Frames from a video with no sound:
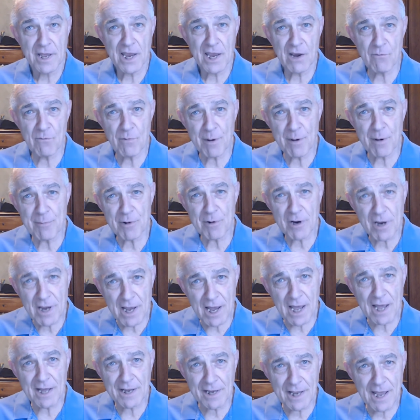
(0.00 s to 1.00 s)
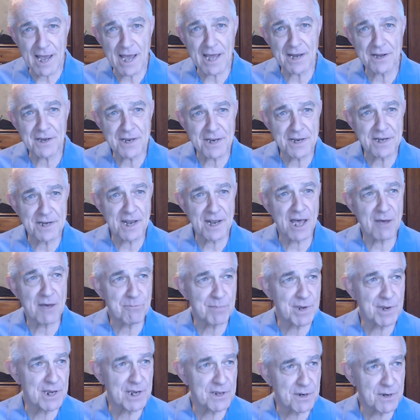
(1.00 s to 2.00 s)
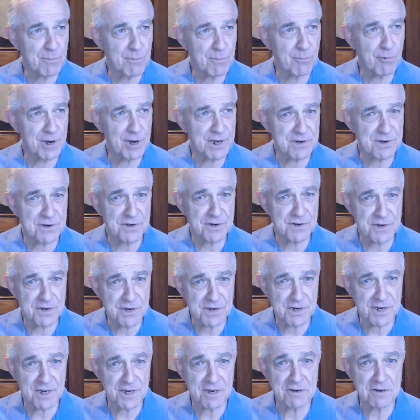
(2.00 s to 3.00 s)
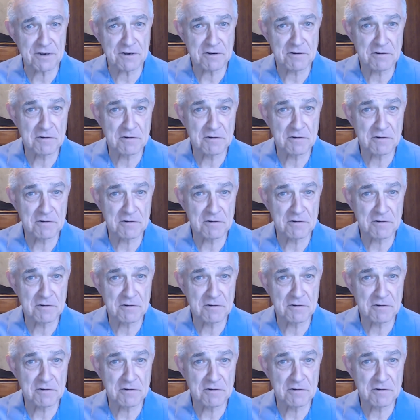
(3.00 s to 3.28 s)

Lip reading: Remember, God cannot be in the presence of sin.